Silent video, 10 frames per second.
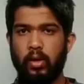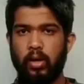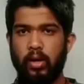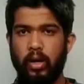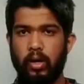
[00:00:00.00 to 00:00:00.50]

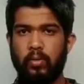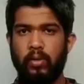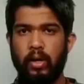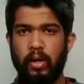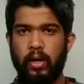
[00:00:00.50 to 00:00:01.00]
gone
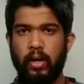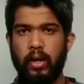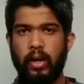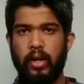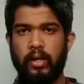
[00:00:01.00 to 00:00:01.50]
down
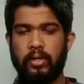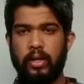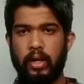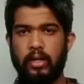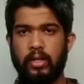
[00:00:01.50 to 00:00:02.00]
and the
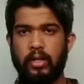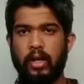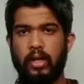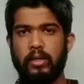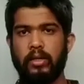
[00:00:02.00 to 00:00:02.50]

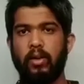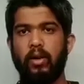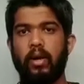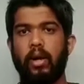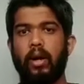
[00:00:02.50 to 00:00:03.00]
stretch has
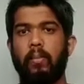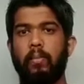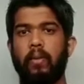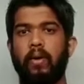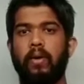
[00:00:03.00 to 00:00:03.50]
gone
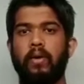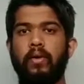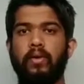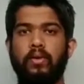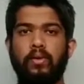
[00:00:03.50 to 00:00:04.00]
up.
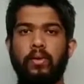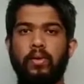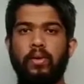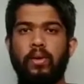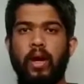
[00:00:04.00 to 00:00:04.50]

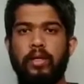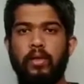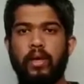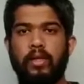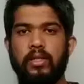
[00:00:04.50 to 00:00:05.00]
So
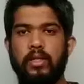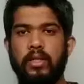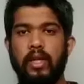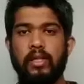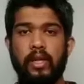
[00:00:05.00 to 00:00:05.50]
as you can
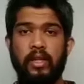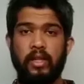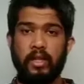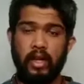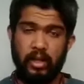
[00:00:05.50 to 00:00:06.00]
see, there is an
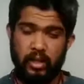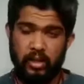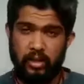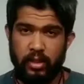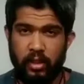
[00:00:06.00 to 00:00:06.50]

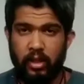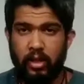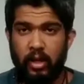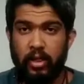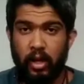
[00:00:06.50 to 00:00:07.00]
increase
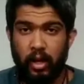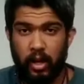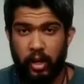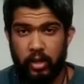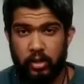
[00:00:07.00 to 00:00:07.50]
in the
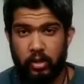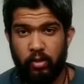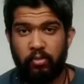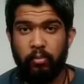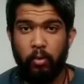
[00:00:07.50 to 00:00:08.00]
range
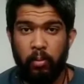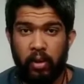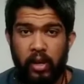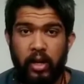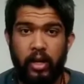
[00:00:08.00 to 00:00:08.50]
of
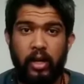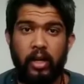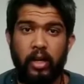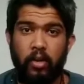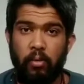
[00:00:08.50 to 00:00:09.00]

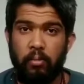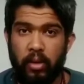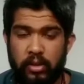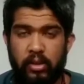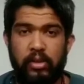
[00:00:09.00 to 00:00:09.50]
mobility in your
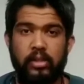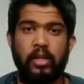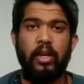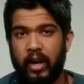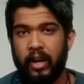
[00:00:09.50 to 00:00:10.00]

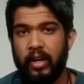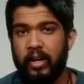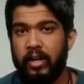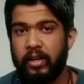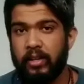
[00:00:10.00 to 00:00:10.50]
muscles, and
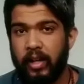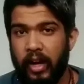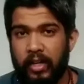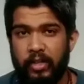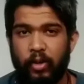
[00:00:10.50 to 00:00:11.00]
it
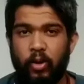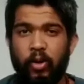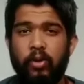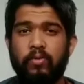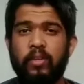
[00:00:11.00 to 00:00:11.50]
gets
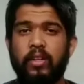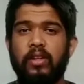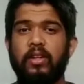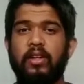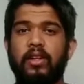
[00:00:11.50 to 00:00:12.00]
all of
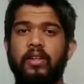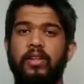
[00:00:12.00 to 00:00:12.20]
the